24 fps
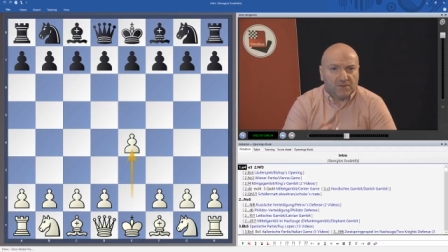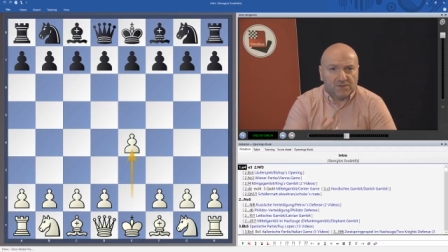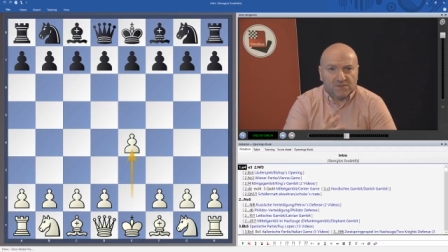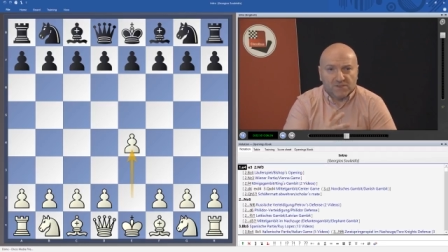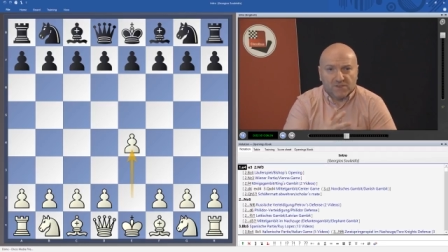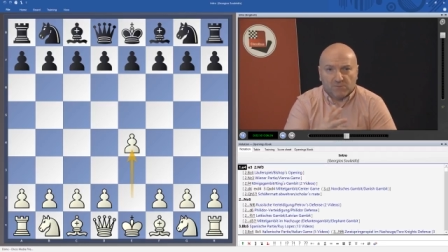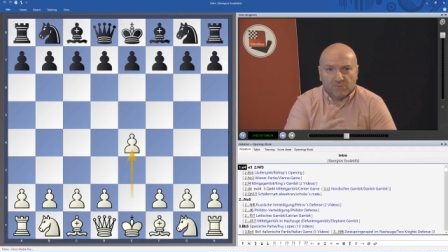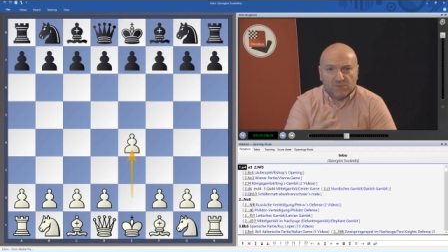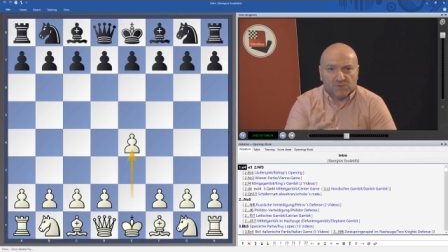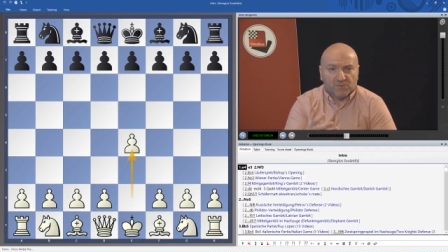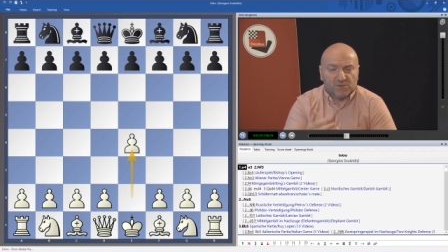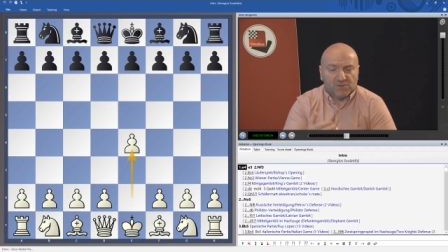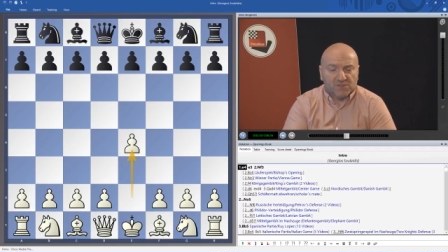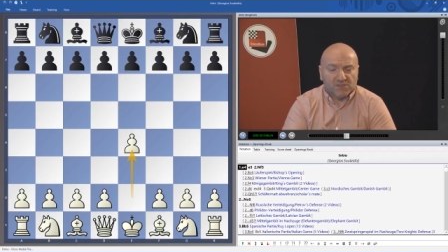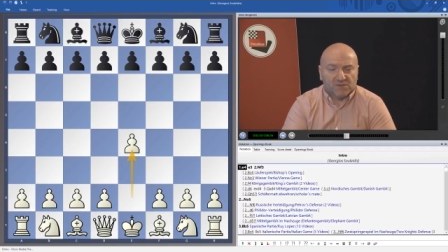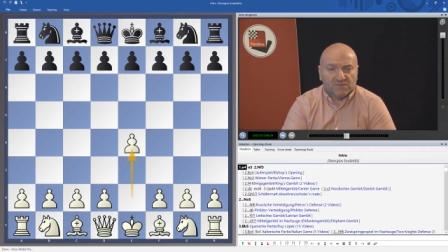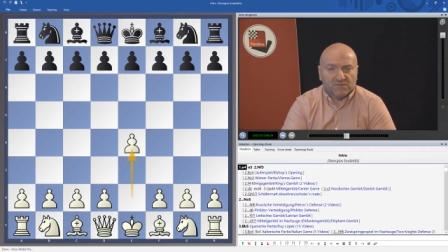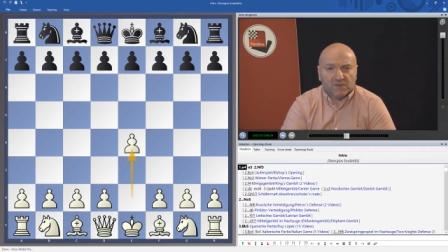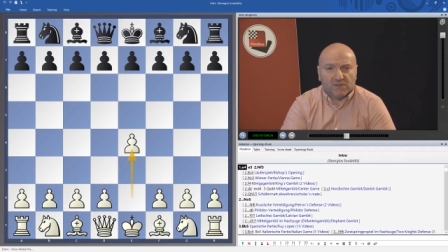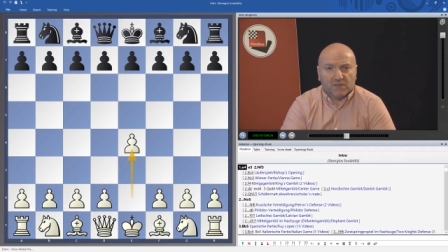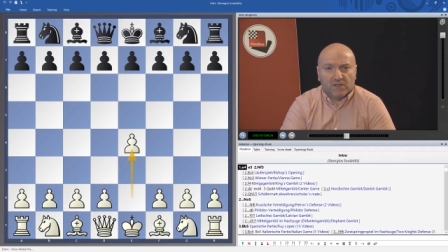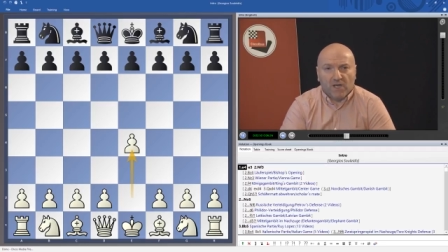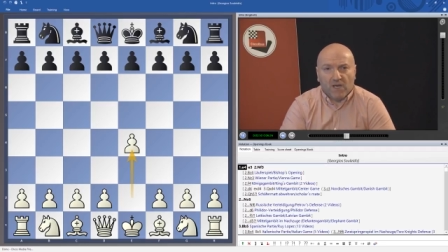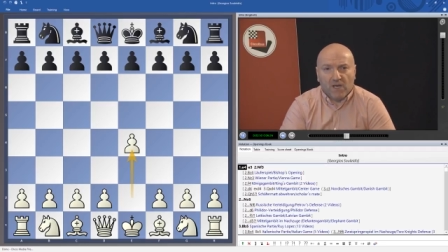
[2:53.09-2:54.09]
at some
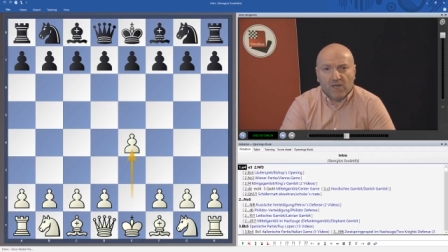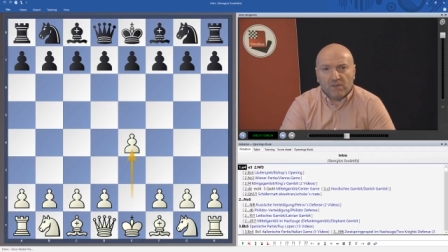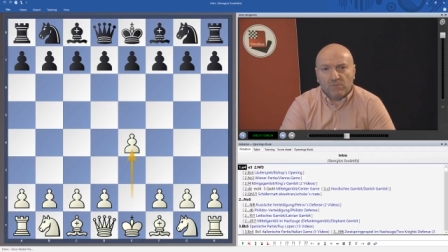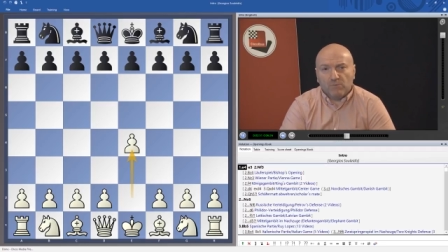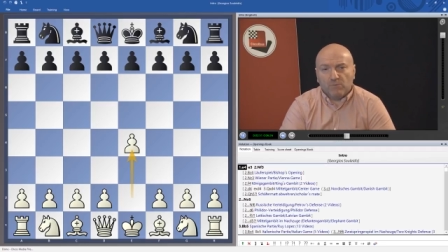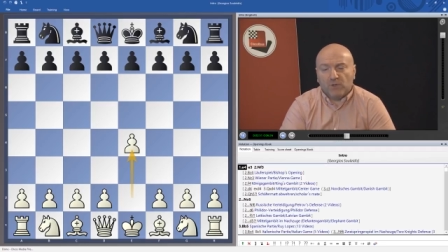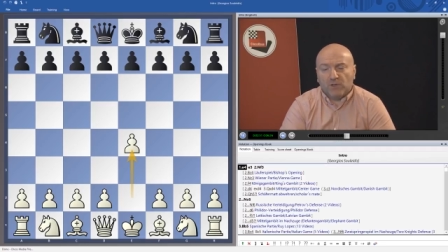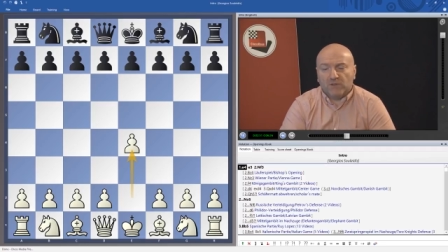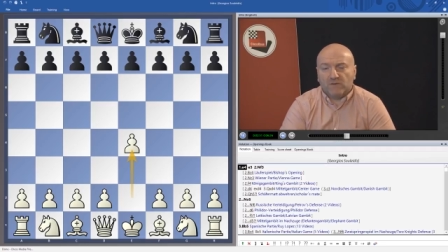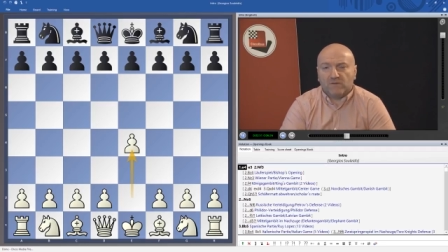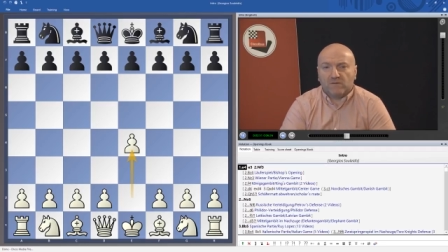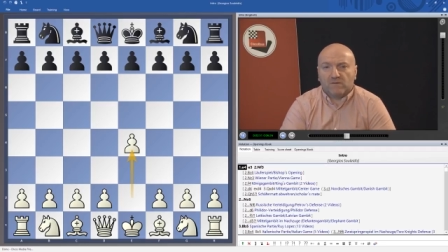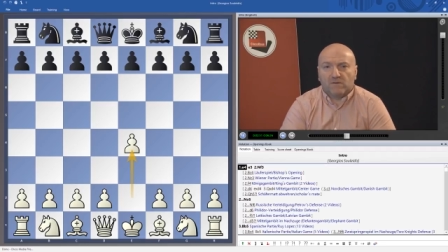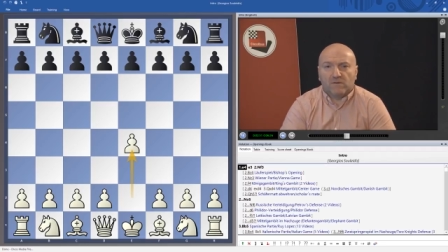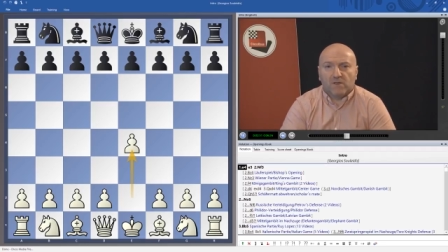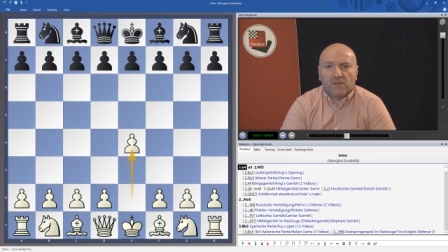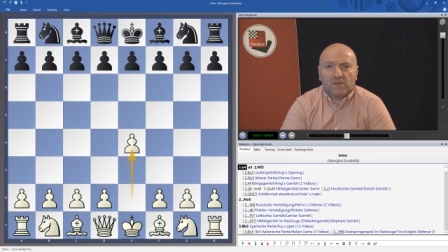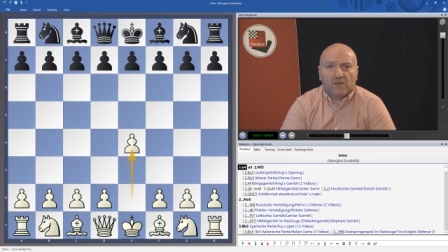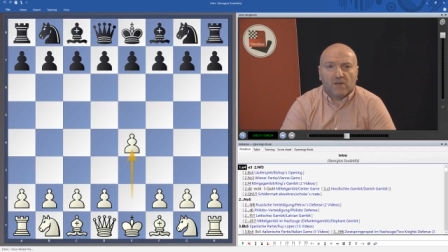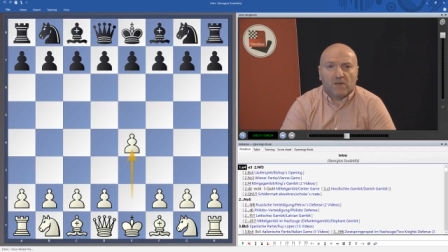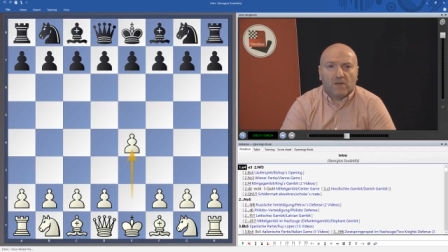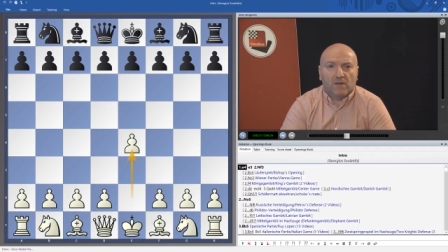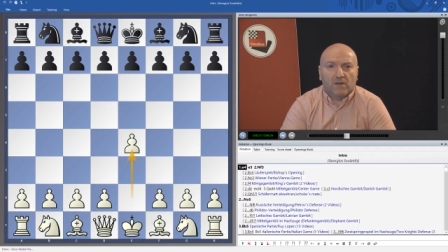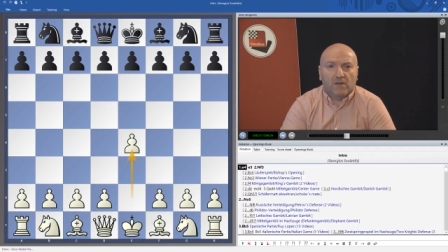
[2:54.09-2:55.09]
specific line, but
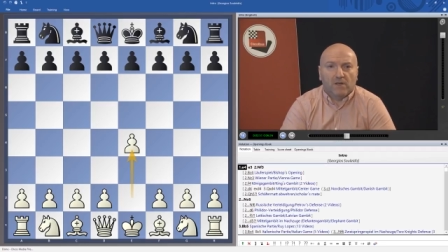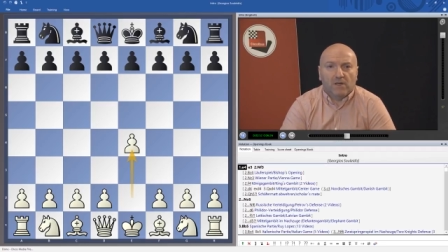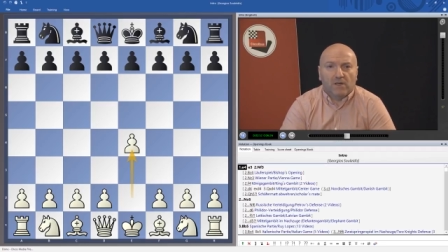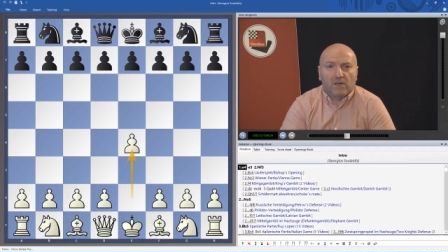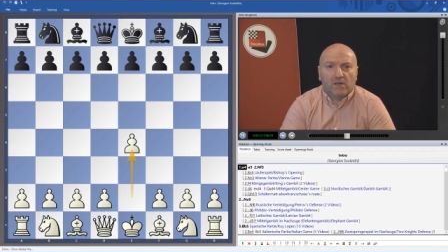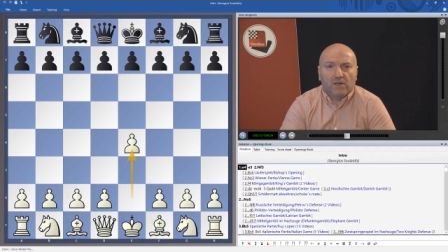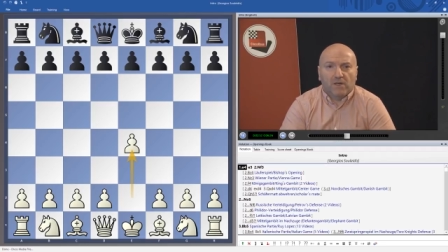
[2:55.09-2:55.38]
then I